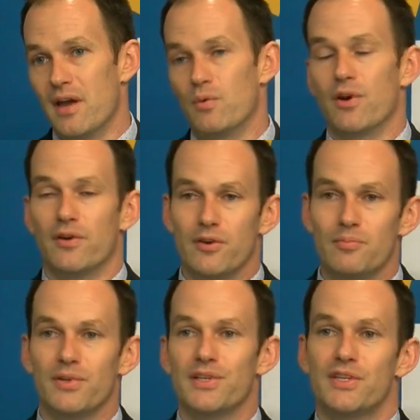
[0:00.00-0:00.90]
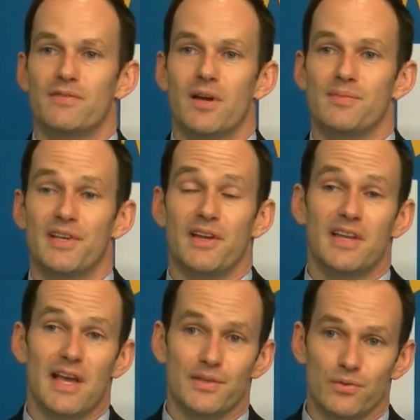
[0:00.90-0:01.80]
down. Mayor Brandon Whipple
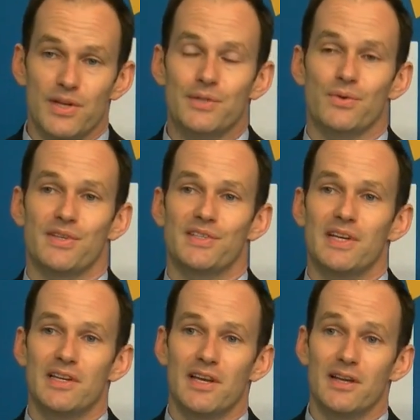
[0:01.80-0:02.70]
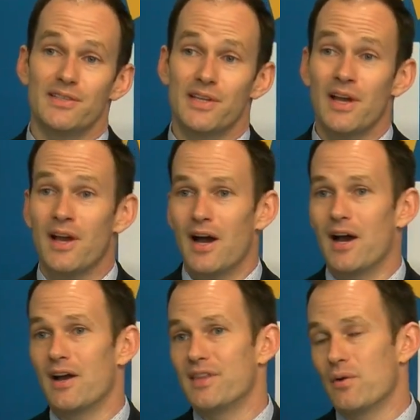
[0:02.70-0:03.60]
refusing to resign or
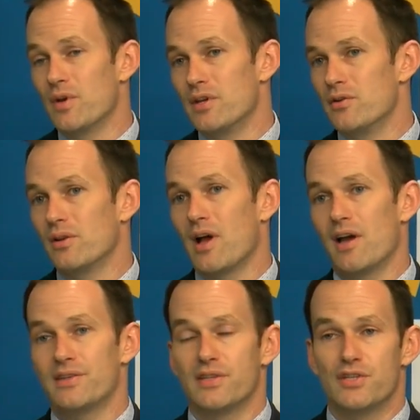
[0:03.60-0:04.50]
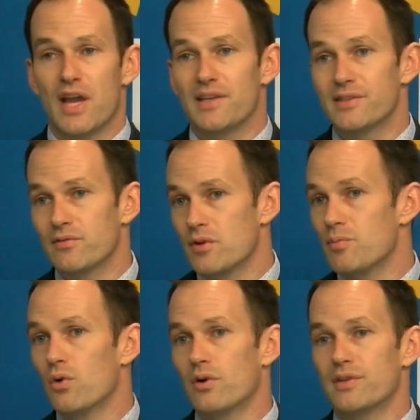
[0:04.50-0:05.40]
apologize despite calls from the
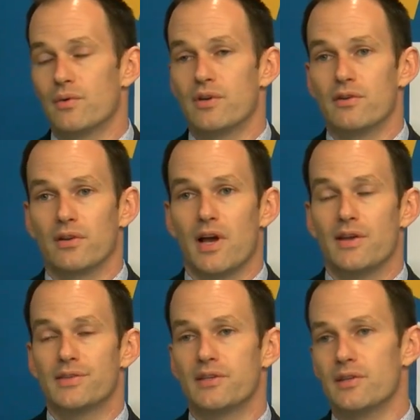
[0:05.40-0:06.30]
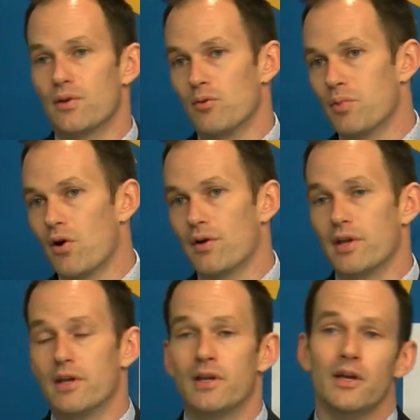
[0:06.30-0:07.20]
Fraternal Order of Police to do
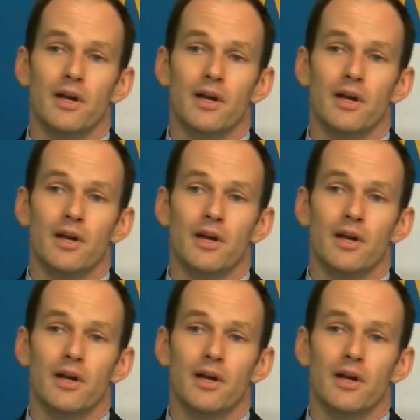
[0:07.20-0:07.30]
so.